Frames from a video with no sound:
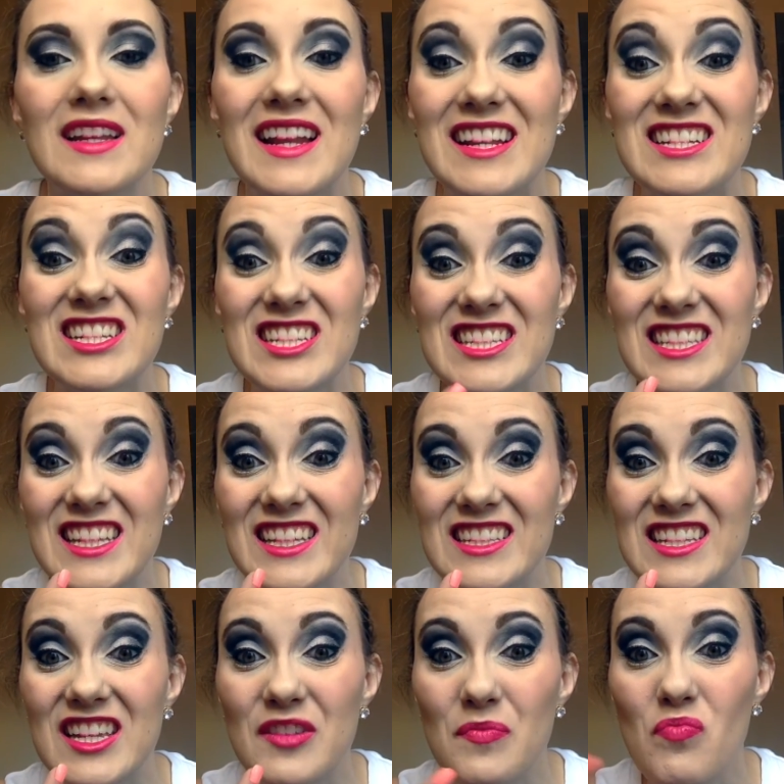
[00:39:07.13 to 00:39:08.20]
As you can
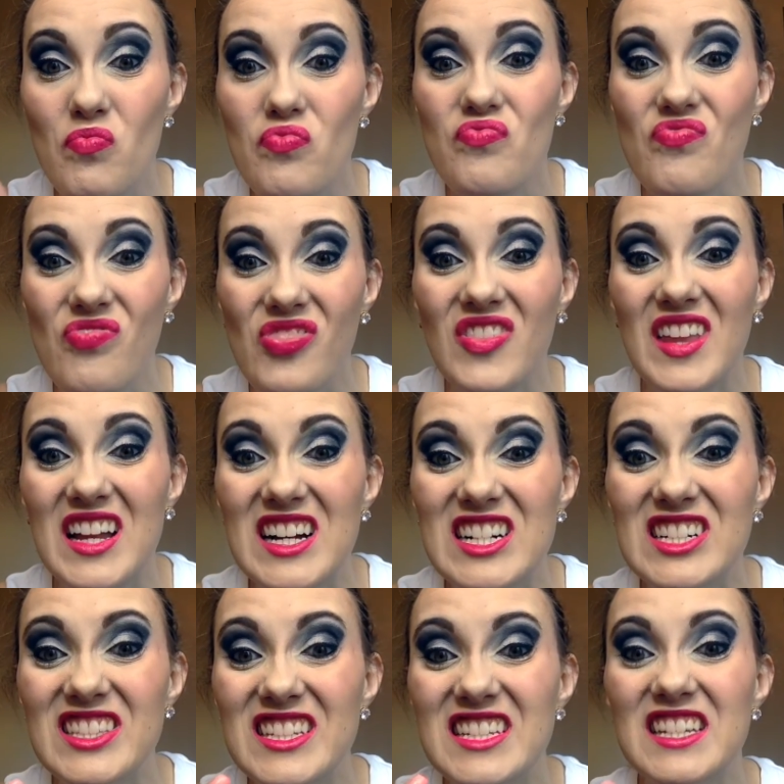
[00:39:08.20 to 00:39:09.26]
see,
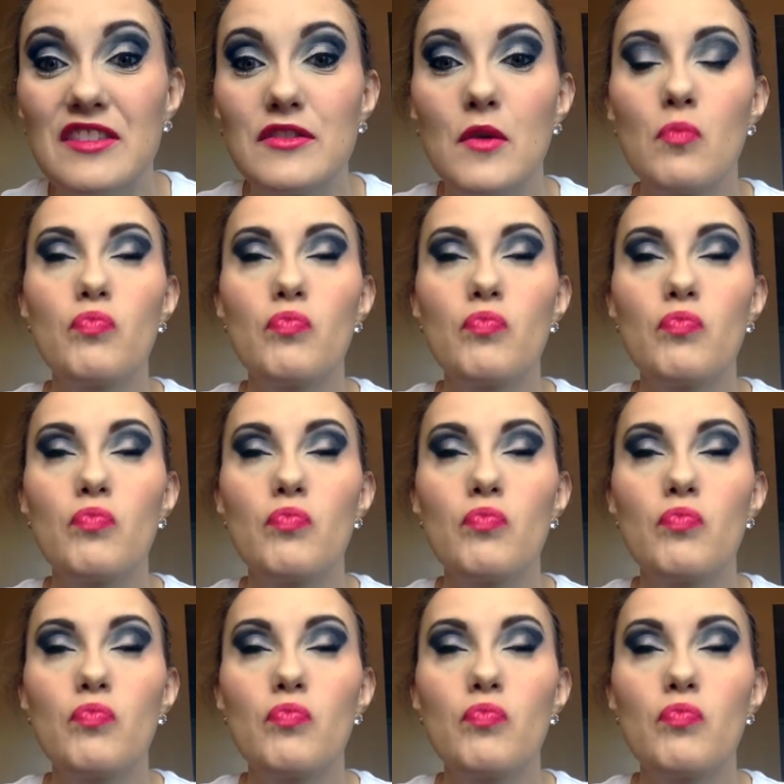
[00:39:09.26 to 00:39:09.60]
on the teeth.